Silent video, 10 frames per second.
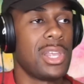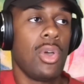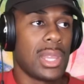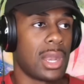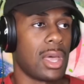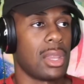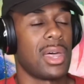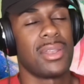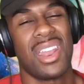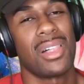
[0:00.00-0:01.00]
I know
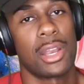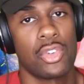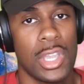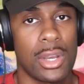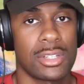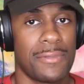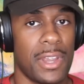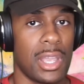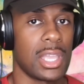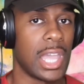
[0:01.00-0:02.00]
not a lot of creators are
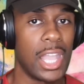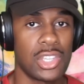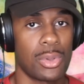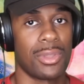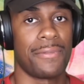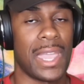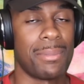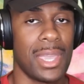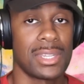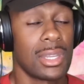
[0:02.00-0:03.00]
very engaging with their fan base.